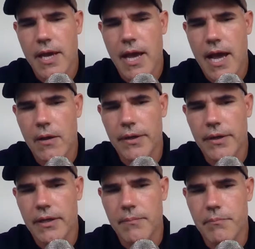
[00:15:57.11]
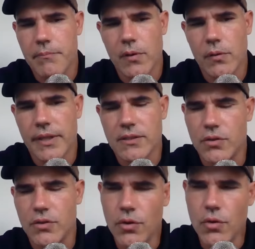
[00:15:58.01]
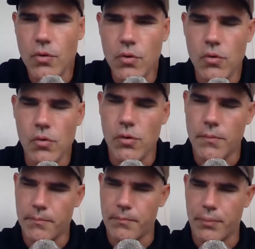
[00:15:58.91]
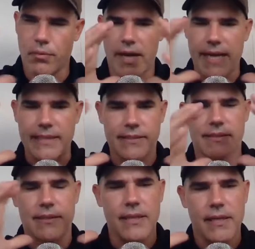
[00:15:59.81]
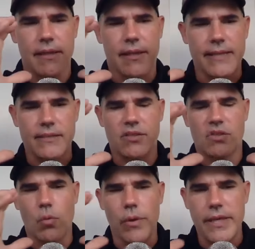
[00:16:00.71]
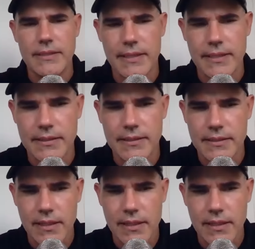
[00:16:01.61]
How they're going to build this new press that squeezes